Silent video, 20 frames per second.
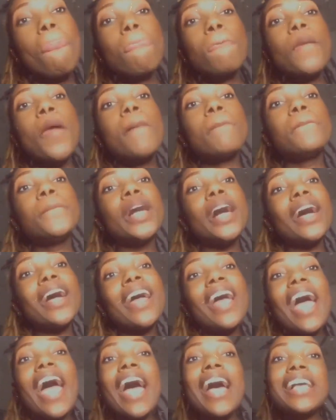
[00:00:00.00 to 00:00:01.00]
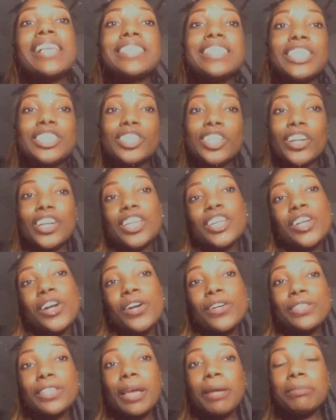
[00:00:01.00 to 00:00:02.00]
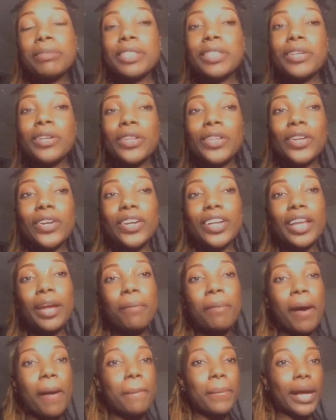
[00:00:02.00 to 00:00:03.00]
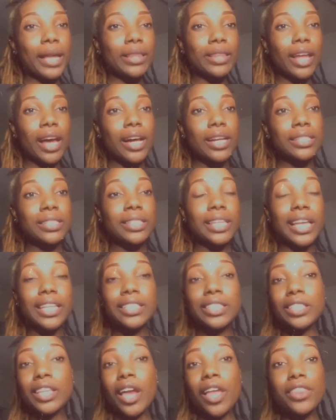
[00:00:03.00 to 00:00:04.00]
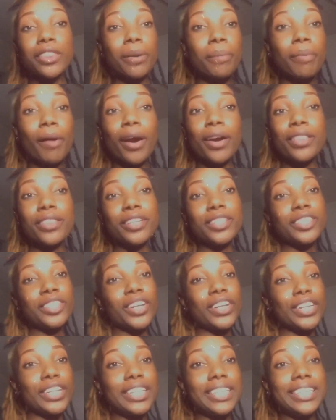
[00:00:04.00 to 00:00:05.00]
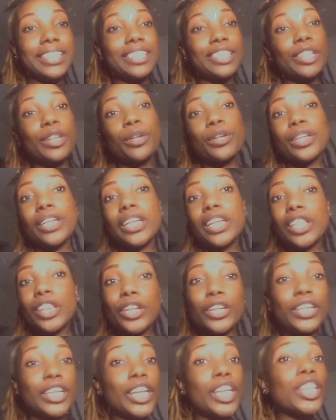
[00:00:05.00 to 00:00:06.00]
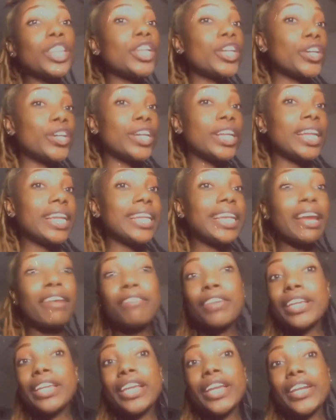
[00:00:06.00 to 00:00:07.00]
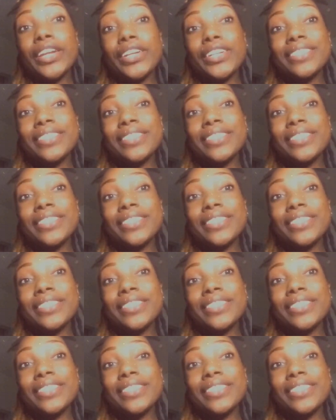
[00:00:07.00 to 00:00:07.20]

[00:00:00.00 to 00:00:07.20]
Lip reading: But as the journey goes, I'm still learning about my locks. That's the part of the journey, is learning and learning every year.